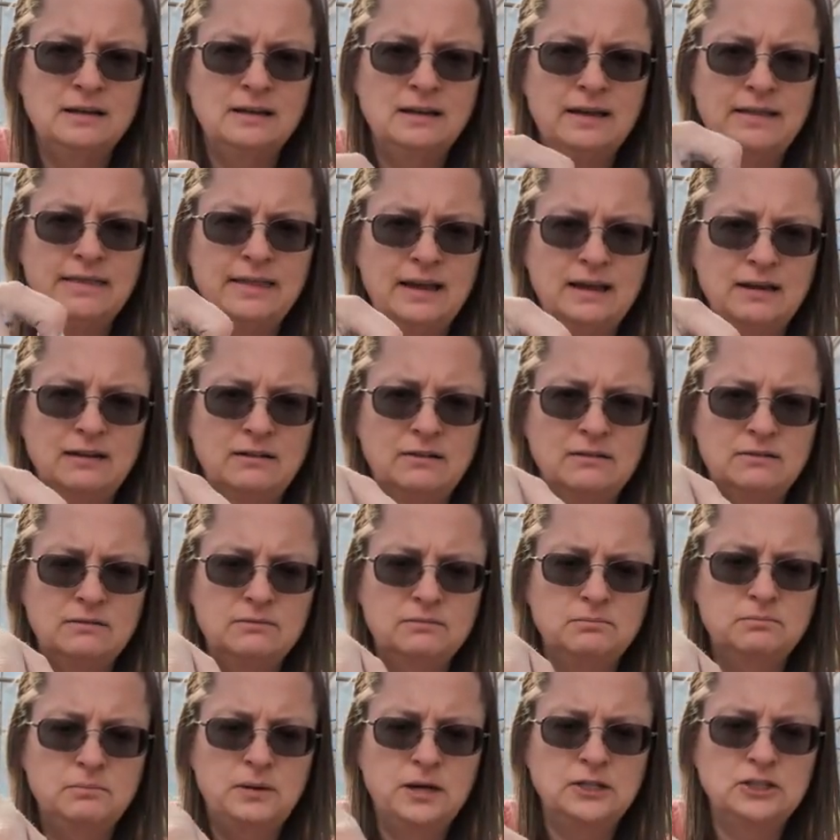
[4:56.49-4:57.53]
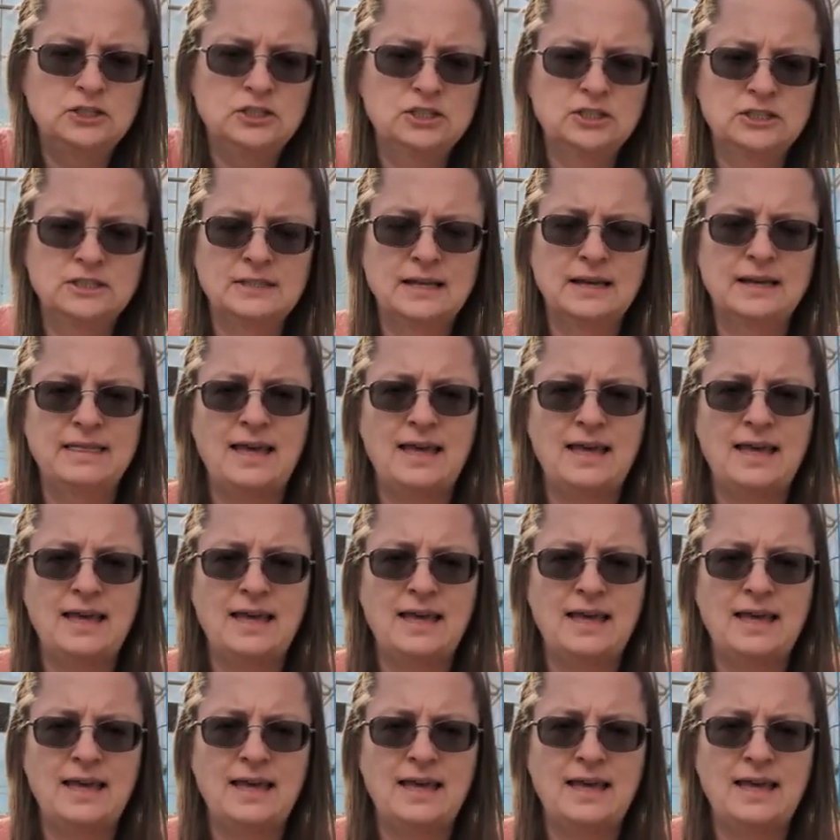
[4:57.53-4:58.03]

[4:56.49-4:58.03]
and then punch just like